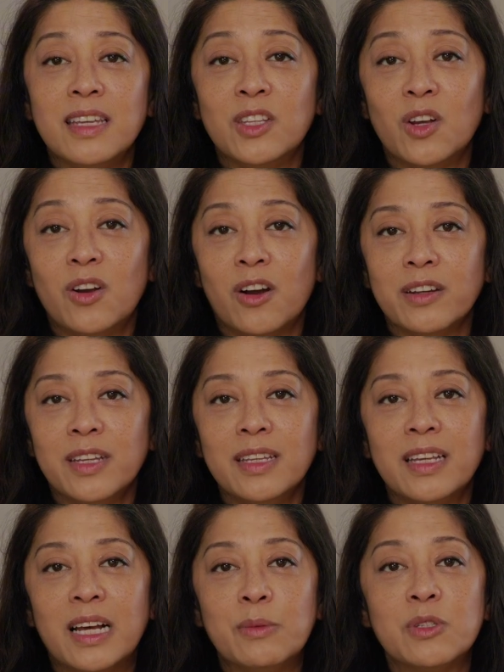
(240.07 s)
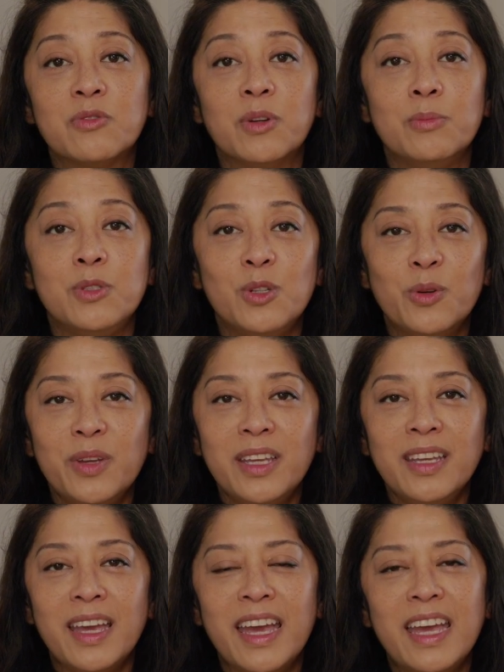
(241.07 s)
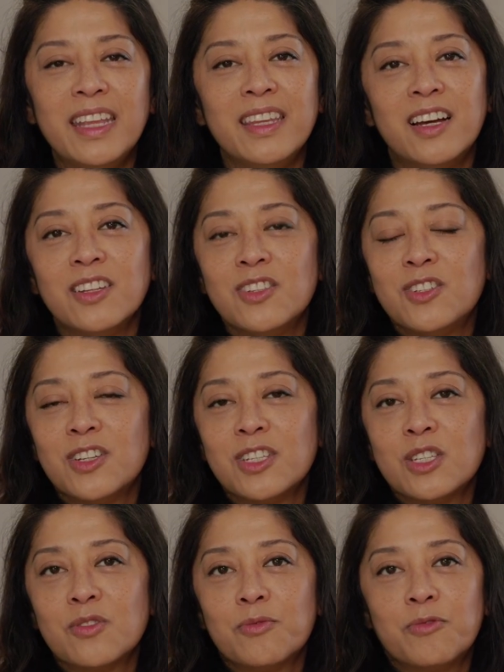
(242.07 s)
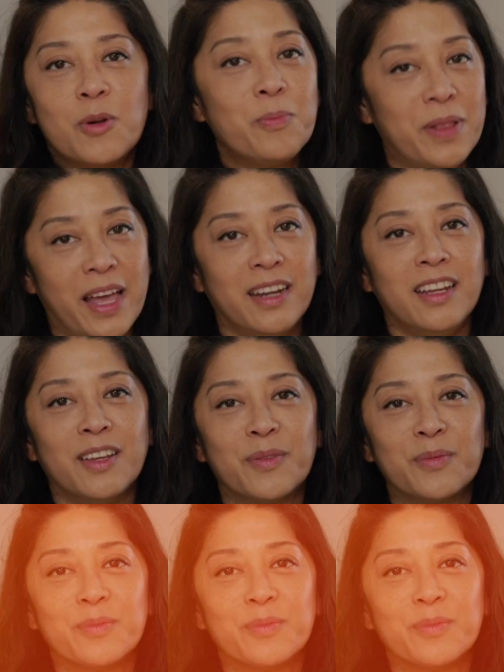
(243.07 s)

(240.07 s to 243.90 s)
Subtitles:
in the garden comes from doing and not just from planning.